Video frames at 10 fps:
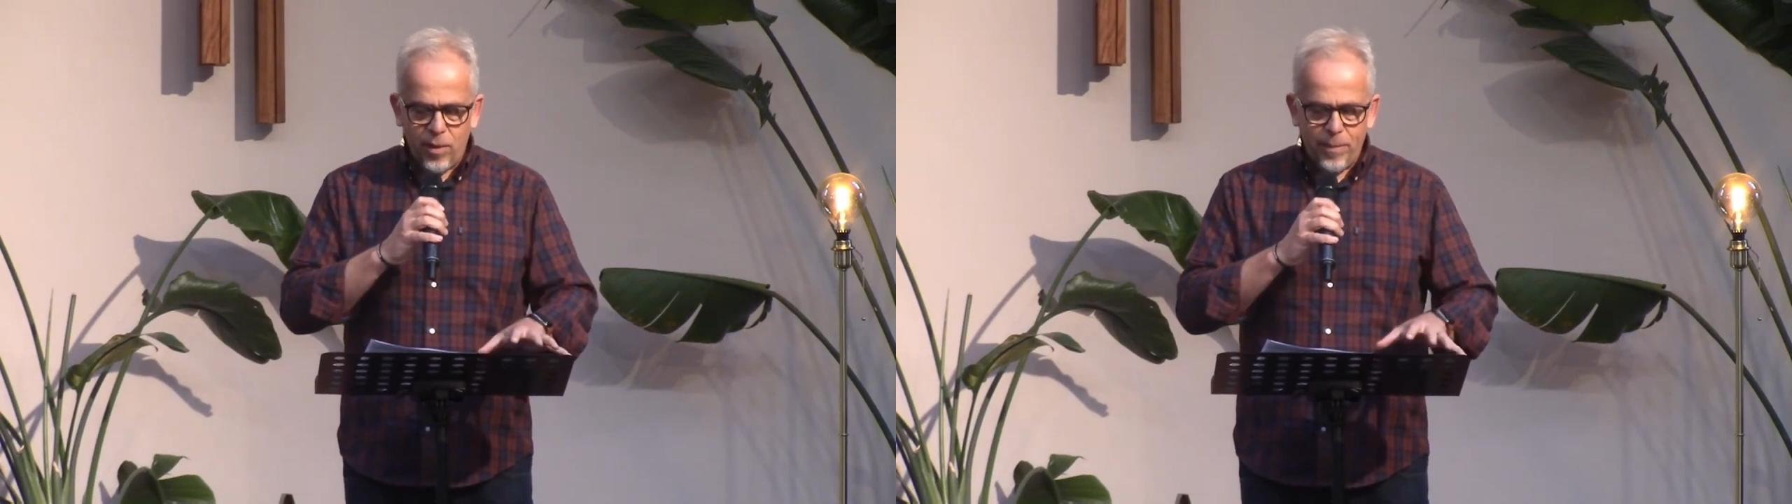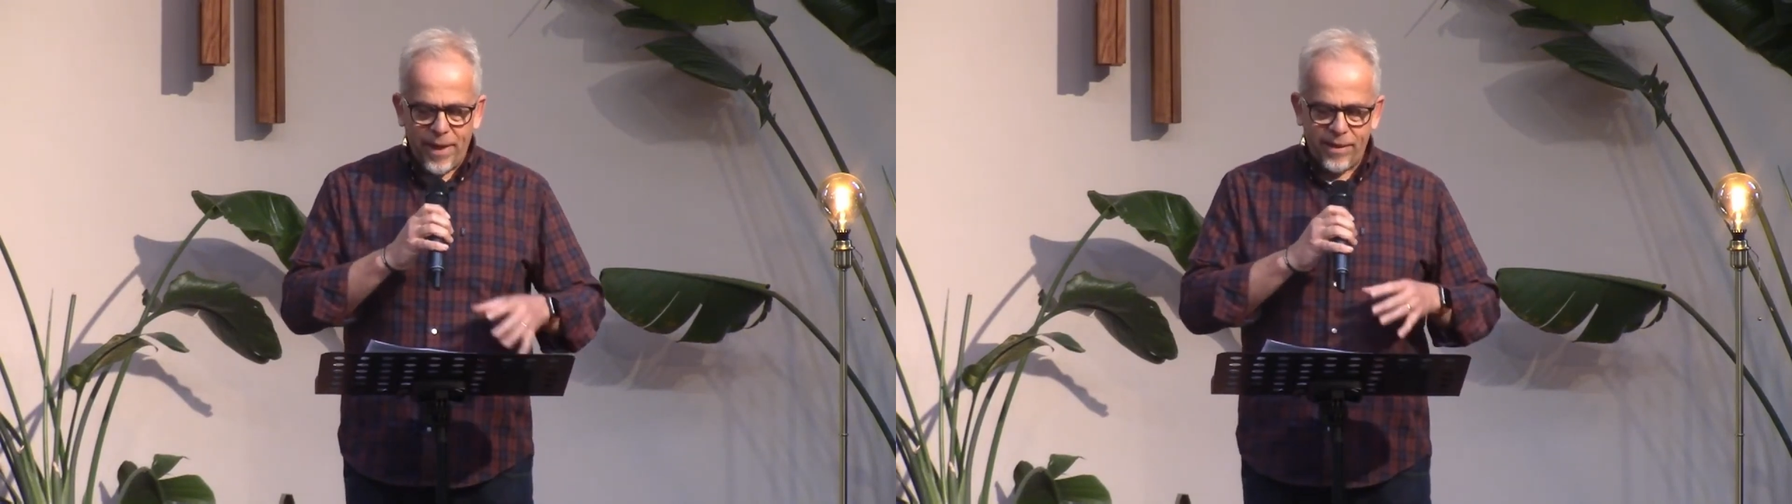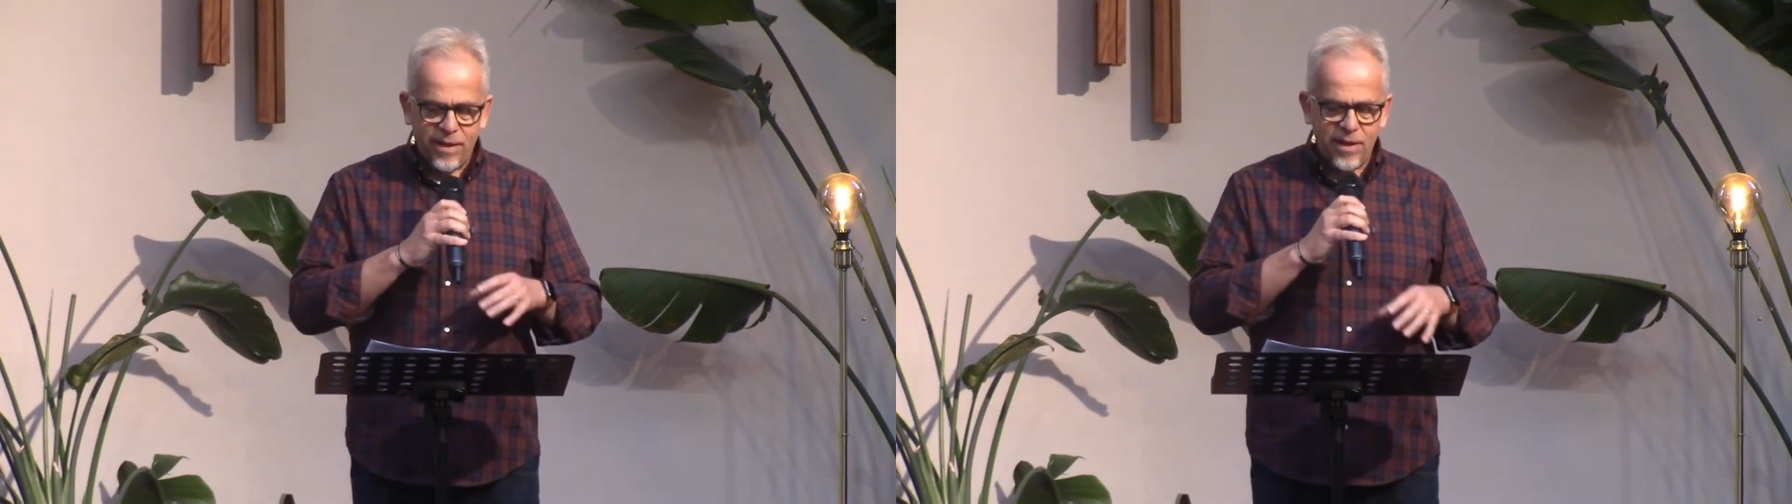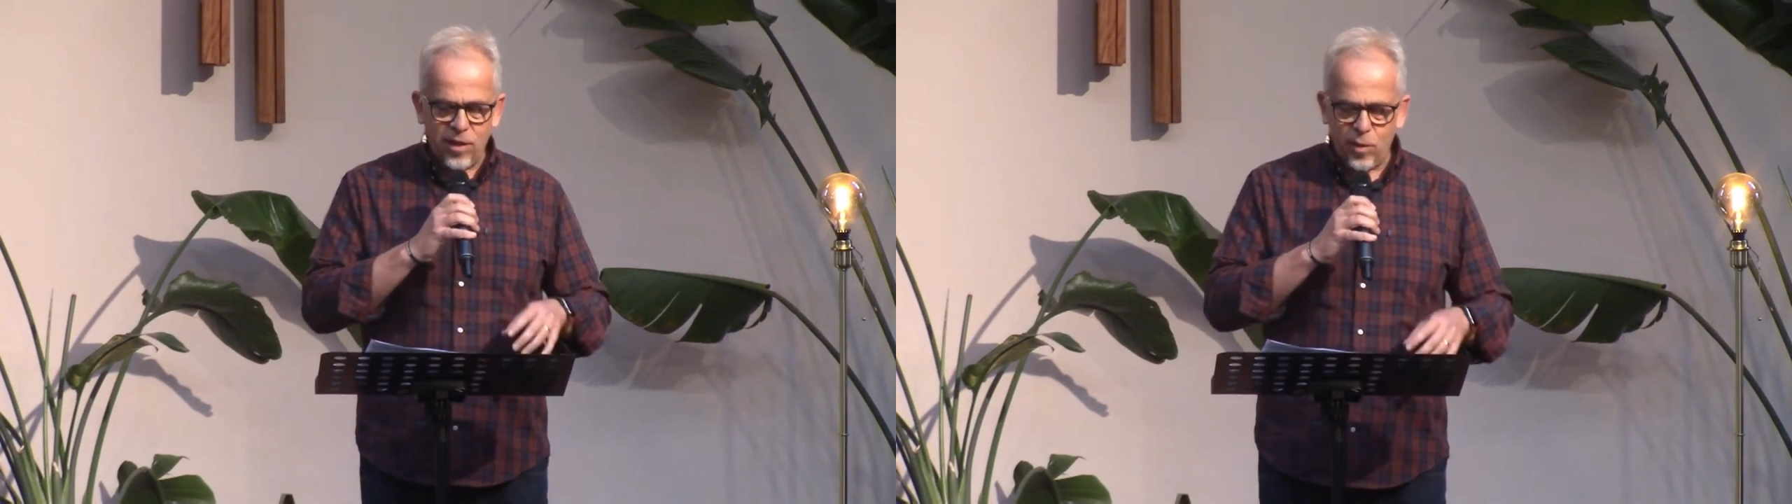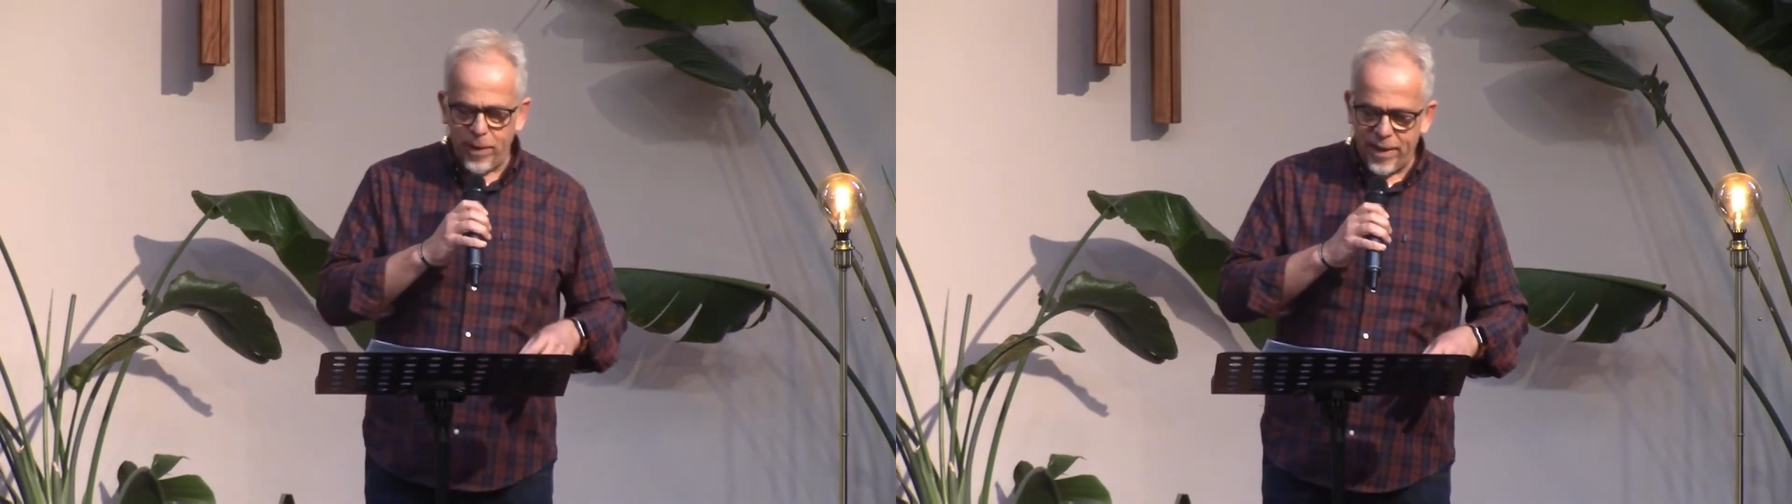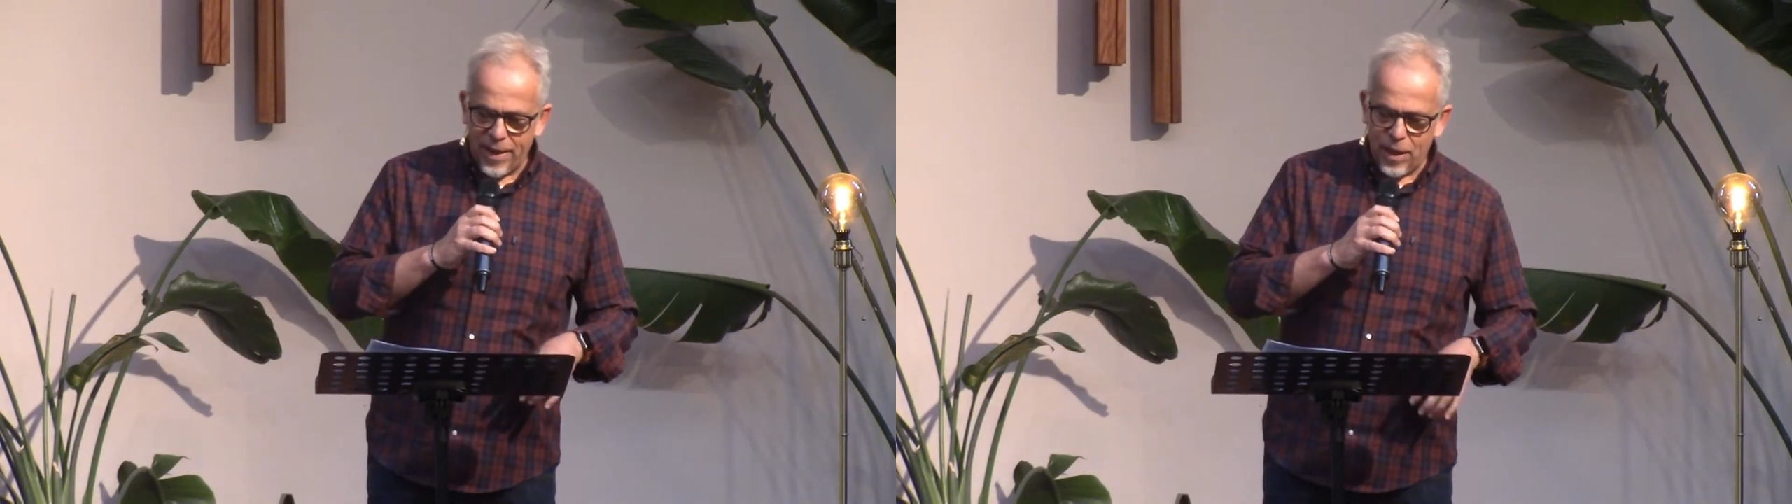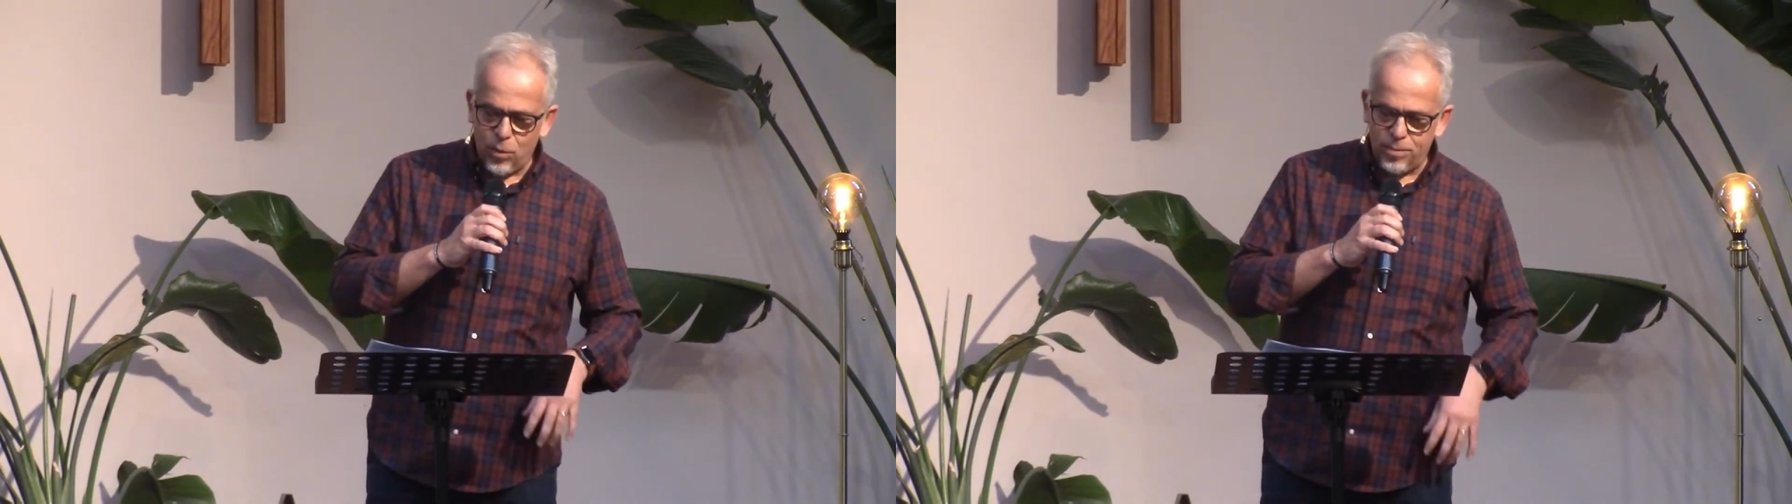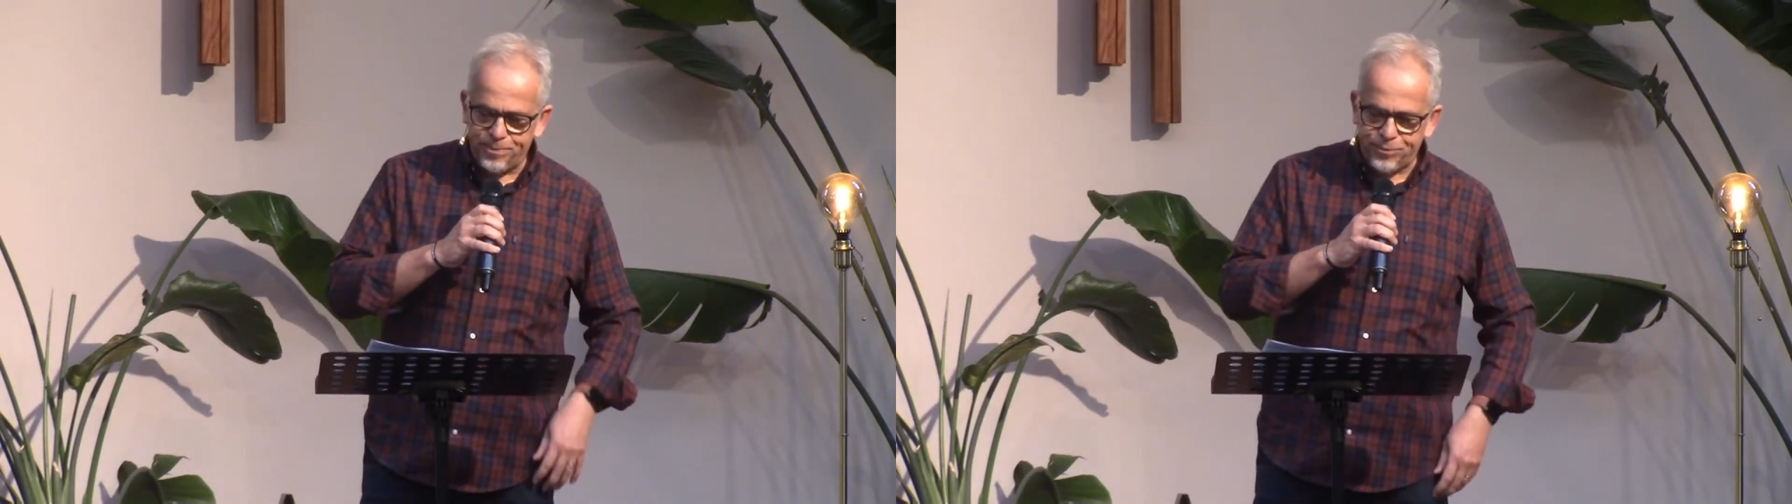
unpack that a little bit now.